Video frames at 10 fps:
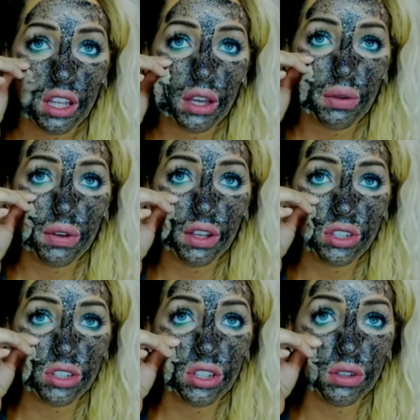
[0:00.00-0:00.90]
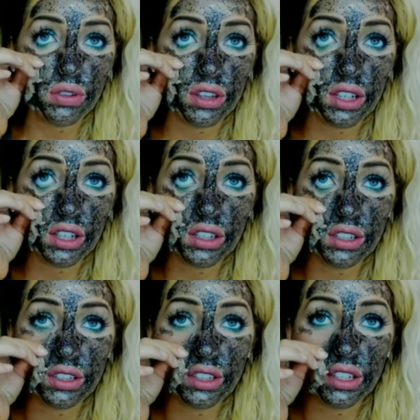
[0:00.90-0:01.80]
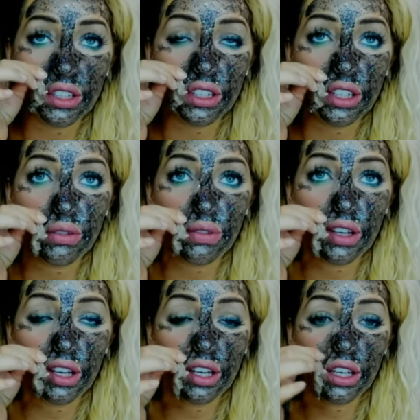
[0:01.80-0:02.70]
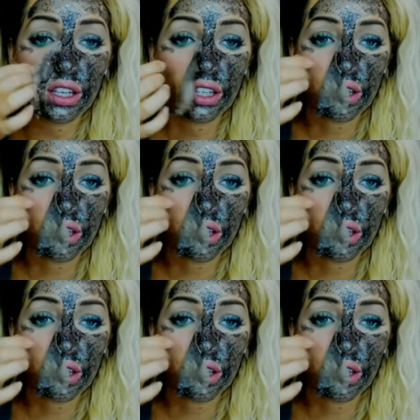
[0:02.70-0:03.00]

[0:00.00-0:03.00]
I probably shouldn't have went that close to underneath my eye.